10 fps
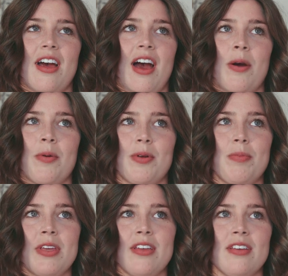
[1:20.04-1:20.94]
I would
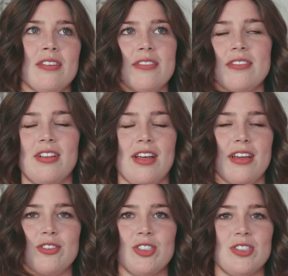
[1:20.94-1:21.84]
be
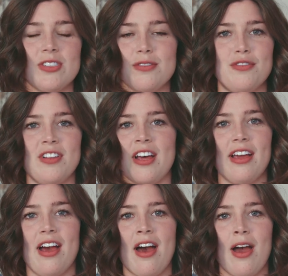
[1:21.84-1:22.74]
like just
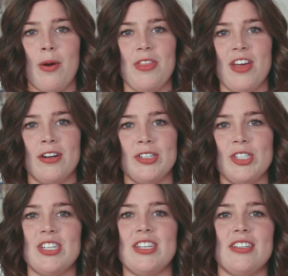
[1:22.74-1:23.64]
flying high with
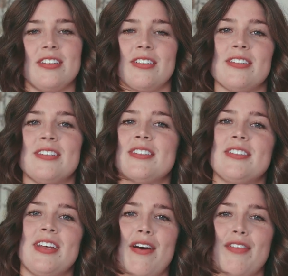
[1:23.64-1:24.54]
energy and
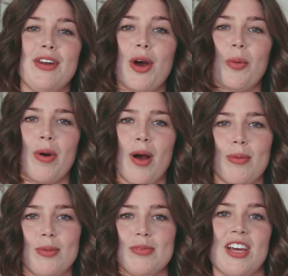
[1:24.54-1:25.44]
having no
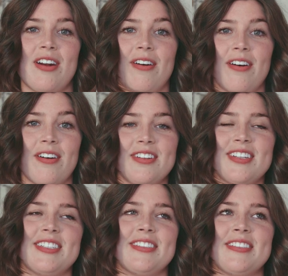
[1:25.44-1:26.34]
problems at all.
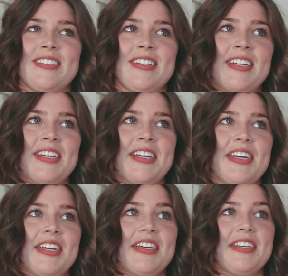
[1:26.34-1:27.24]
And
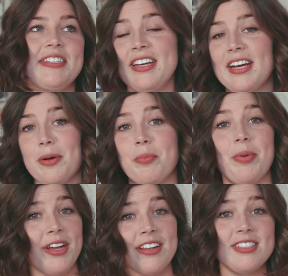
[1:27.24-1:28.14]
yeah,
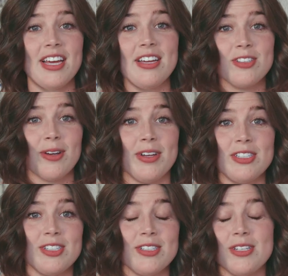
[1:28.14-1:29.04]
but second
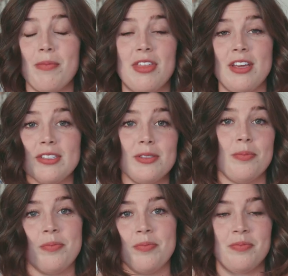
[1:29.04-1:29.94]
trimester, some things
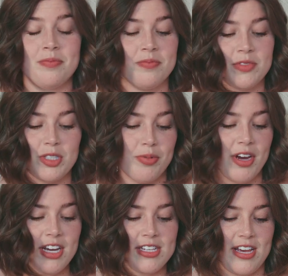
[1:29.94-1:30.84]

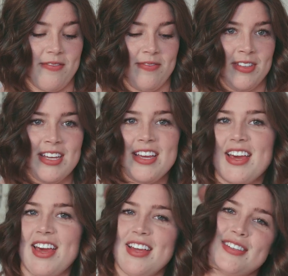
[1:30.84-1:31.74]
surprise you.
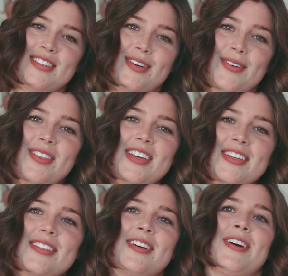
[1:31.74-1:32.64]
And so
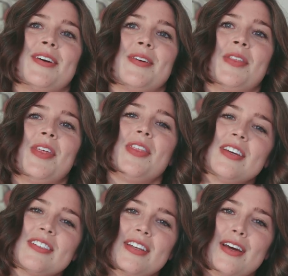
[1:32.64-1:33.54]
these are the
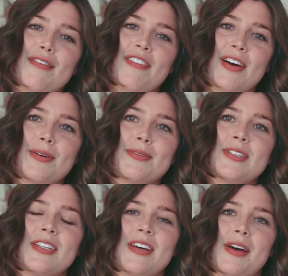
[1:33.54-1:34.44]
things that I
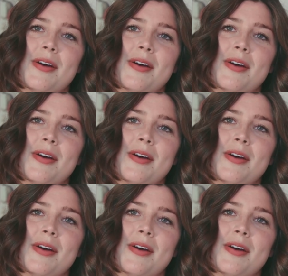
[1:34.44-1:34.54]
found